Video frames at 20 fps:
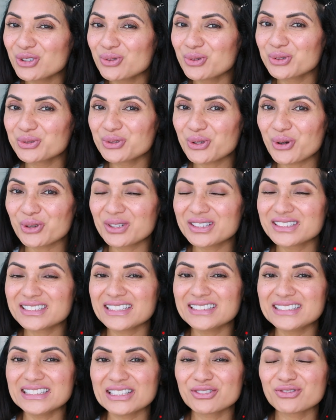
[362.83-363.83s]
you will notice
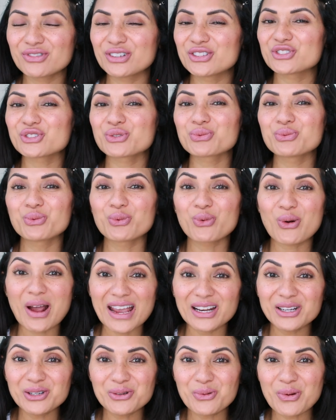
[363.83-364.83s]
a difference
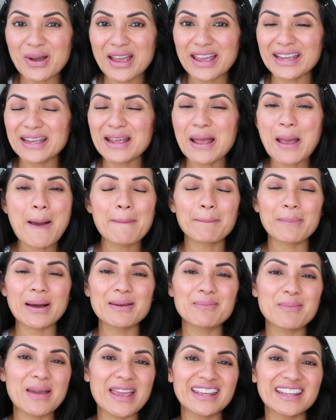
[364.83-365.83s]
right away
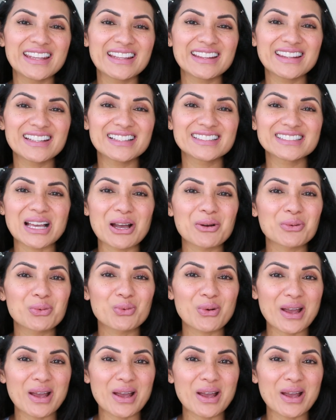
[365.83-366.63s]
by making this a